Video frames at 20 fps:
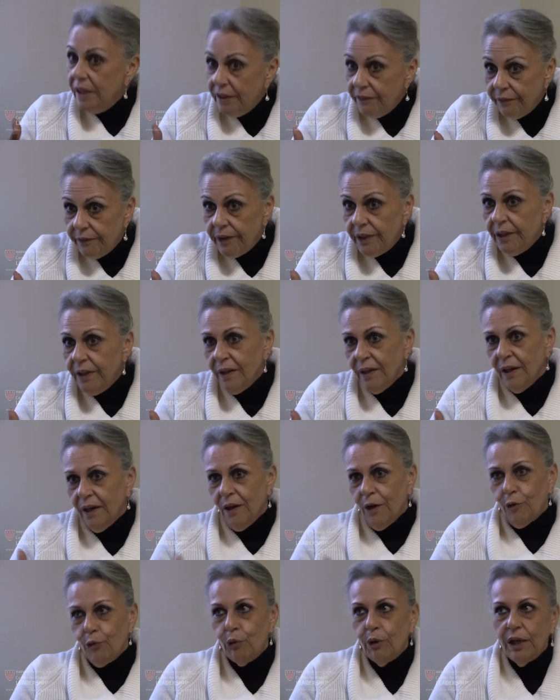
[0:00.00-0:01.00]
Even
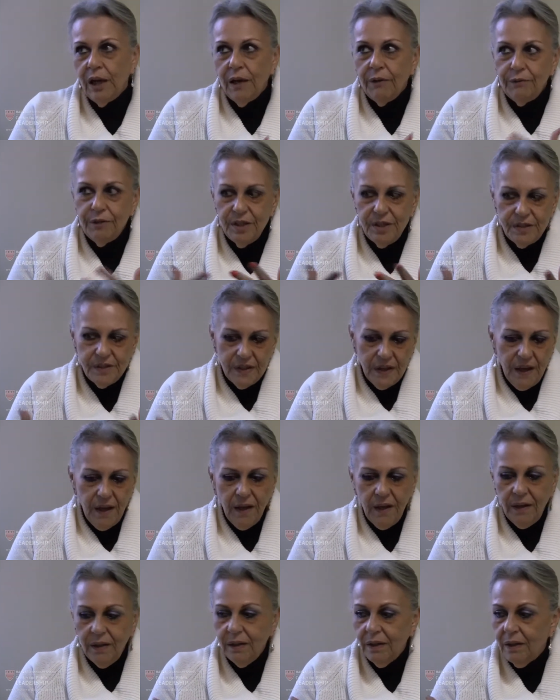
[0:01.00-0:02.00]
we have
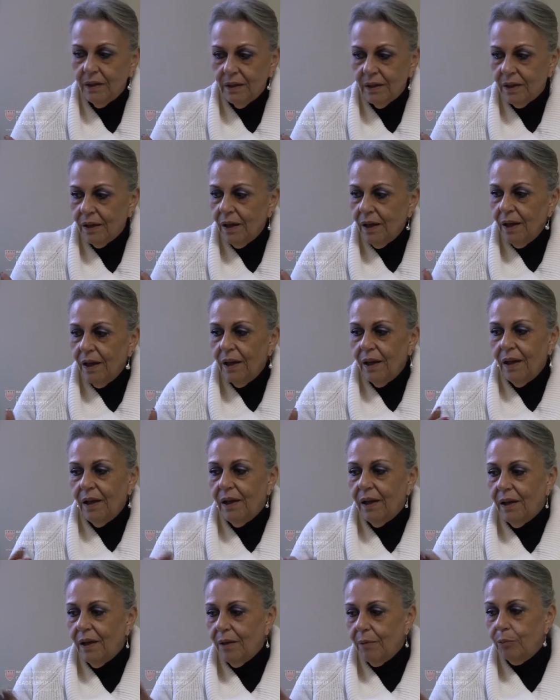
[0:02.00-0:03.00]
designed
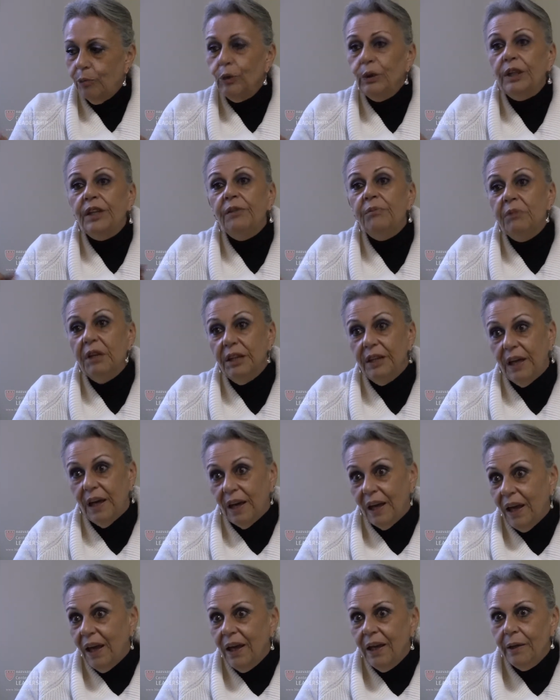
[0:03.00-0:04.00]
uh,
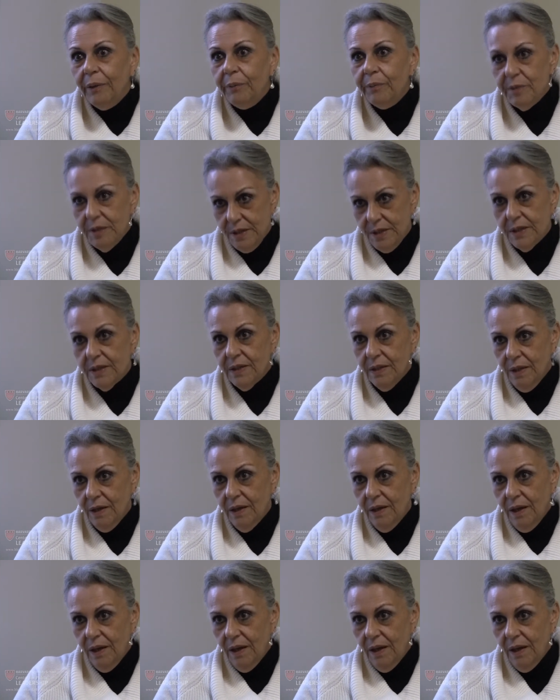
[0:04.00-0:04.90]
multimedia games,